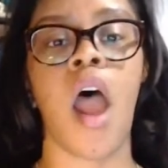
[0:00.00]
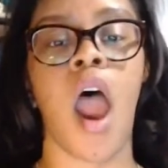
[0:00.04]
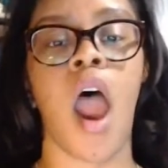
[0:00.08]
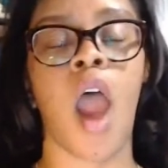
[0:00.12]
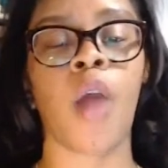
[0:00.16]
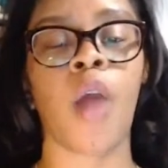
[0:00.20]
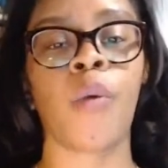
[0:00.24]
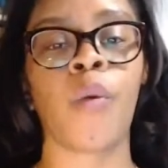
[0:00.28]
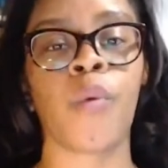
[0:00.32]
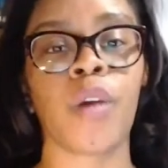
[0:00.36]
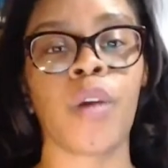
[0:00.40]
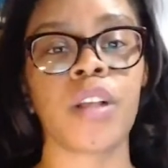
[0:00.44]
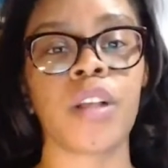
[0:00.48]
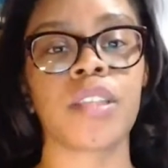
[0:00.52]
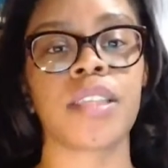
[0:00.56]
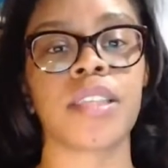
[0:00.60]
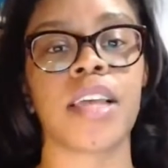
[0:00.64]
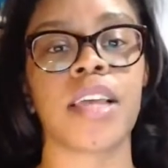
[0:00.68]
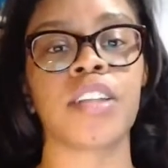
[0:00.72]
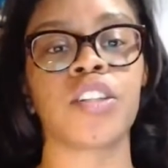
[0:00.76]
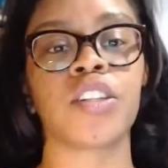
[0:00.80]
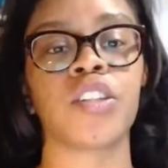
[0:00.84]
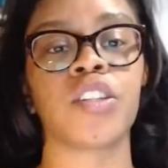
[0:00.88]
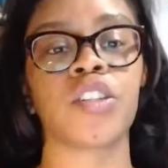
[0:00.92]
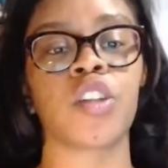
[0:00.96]
Our work
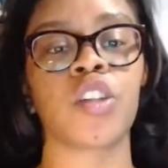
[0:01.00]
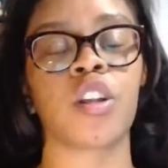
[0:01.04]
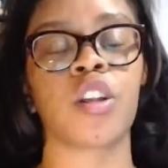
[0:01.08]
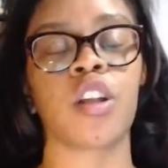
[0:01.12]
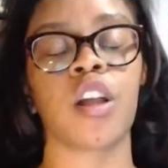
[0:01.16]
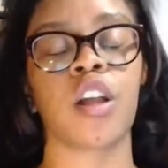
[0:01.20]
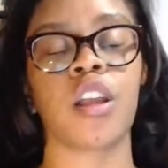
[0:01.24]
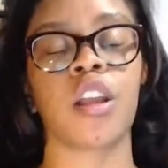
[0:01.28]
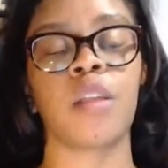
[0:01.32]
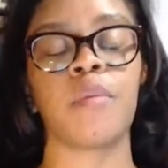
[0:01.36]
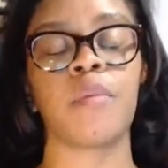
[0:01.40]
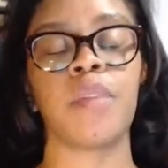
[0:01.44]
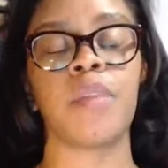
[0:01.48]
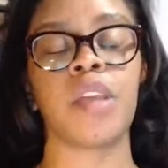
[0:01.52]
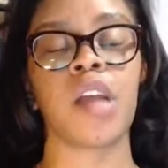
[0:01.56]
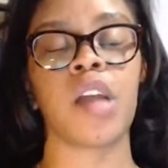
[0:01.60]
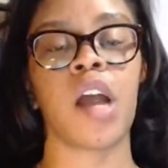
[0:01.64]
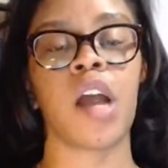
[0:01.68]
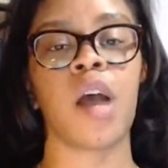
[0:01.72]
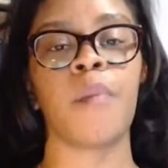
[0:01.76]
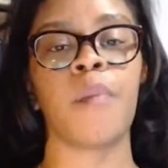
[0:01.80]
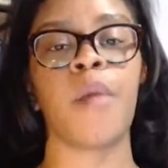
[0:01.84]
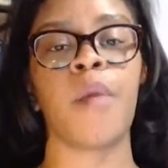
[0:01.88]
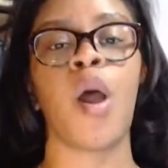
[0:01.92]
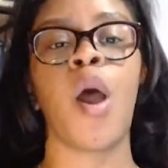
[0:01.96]
sessions are going to
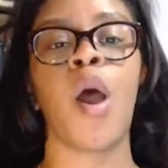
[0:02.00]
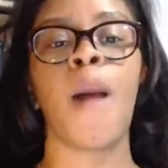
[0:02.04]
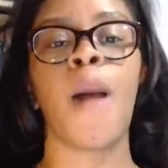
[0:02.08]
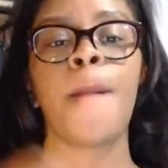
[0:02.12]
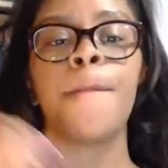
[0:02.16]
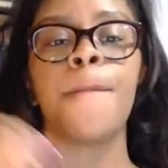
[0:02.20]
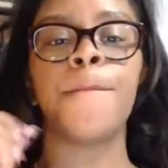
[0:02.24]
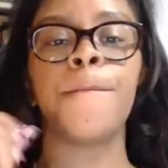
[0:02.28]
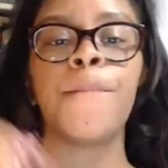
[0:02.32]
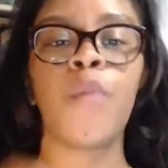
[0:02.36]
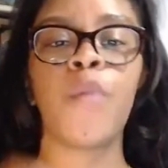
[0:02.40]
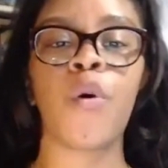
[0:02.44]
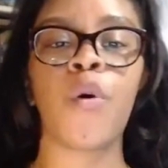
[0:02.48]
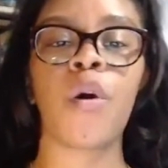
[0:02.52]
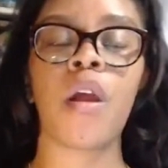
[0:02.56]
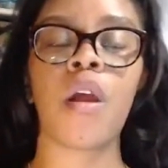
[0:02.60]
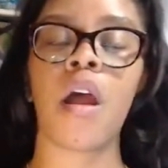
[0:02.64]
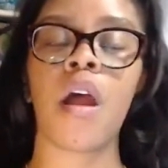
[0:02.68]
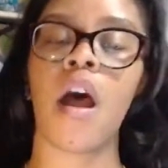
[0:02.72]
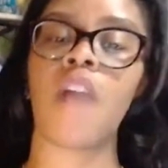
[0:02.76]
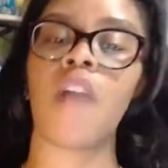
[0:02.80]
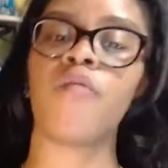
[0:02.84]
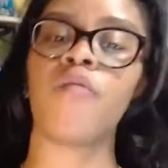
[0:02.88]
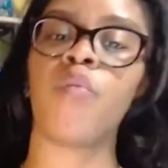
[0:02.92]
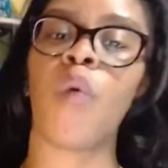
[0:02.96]
become more
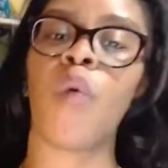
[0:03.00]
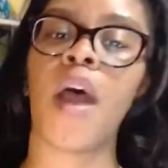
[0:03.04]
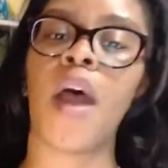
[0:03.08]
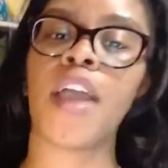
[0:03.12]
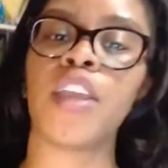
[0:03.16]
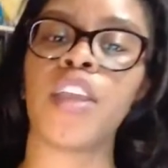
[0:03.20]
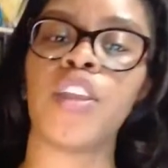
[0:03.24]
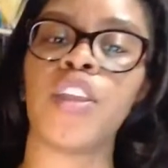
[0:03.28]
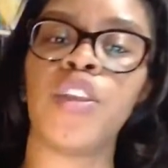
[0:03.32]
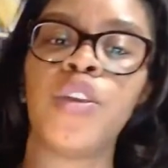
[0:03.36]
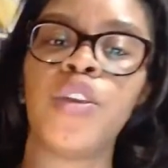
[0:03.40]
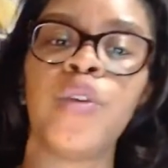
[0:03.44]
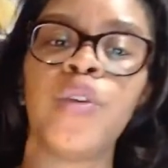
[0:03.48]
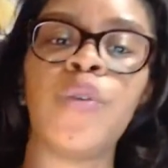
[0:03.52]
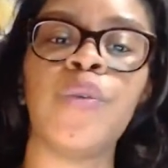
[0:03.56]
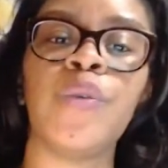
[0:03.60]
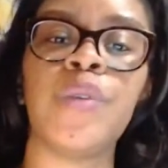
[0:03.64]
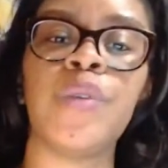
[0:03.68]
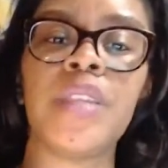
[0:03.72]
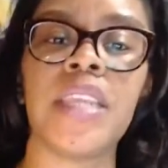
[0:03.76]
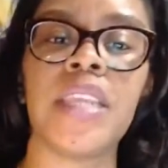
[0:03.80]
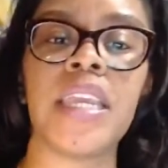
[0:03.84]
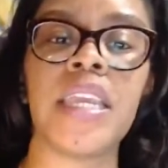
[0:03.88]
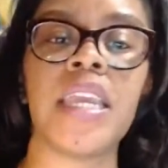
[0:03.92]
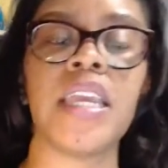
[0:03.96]
of what you
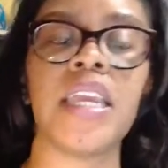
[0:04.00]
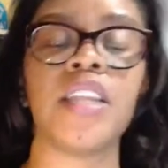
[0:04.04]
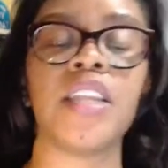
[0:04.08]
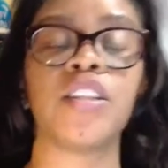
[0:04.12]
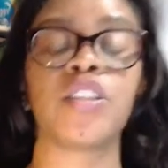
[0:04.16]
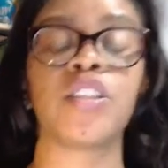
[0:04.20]
need.